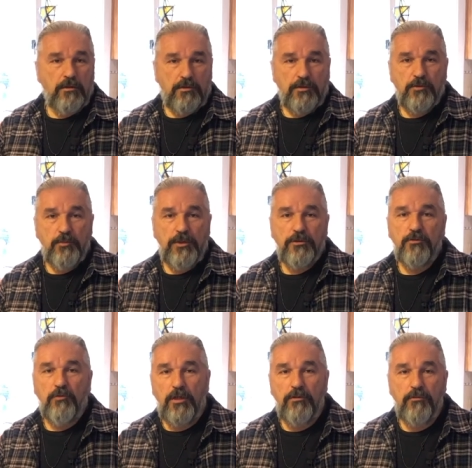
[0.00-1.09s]
Doesn't mean it's
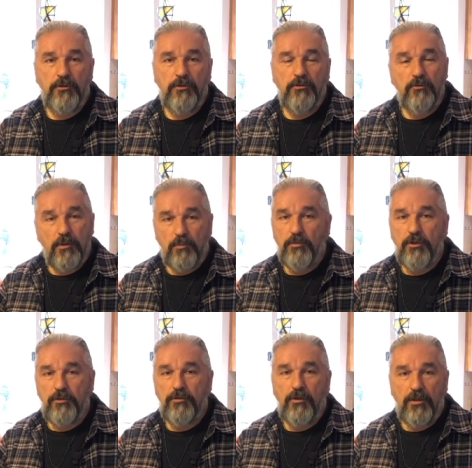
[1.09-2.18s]
right for you. I'm not
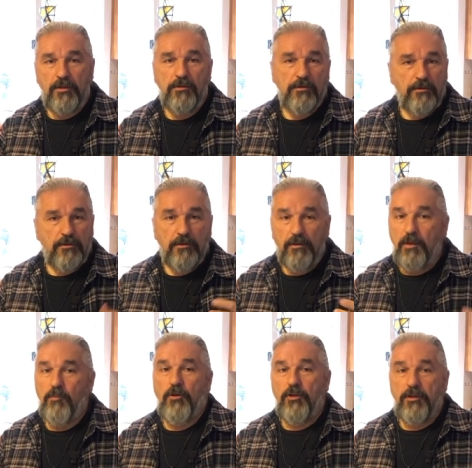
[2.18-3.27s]
a doctor.
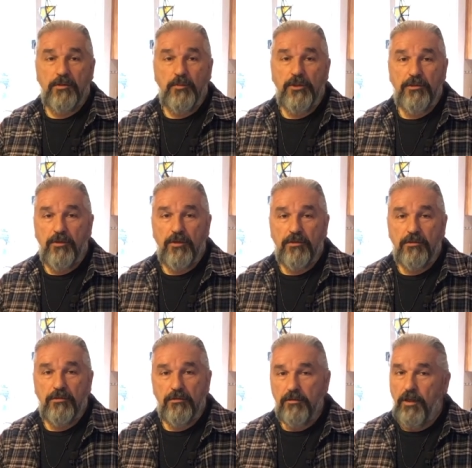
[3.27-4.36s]
I'm not going to be a doctor.
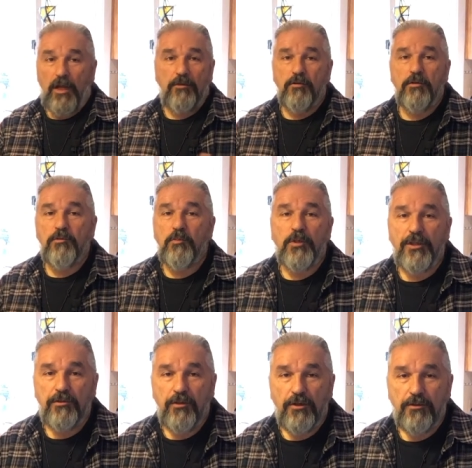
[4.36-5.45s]
I don't even play a
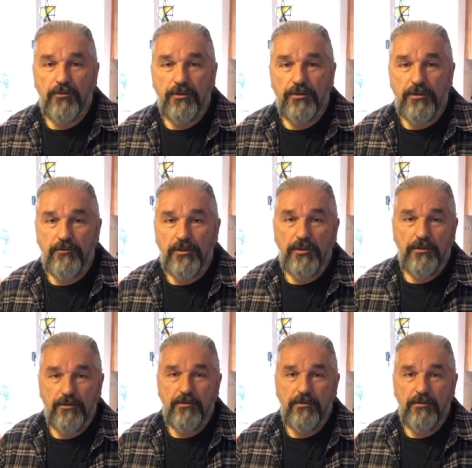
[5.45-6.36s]
doctor on TV.